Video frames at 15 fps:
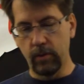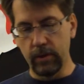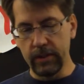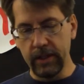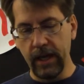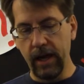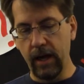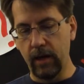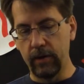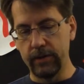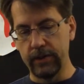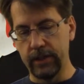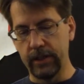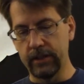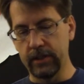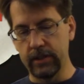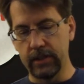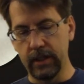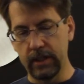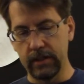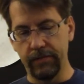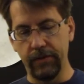or town, Jesus
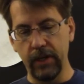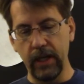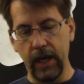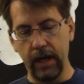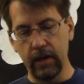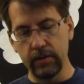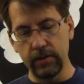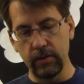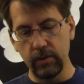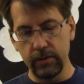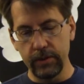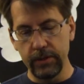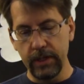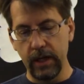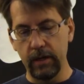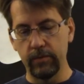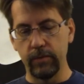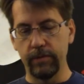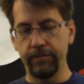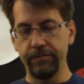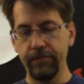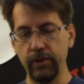says, if any household or town
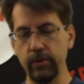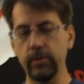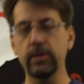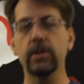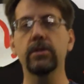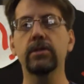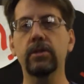refuses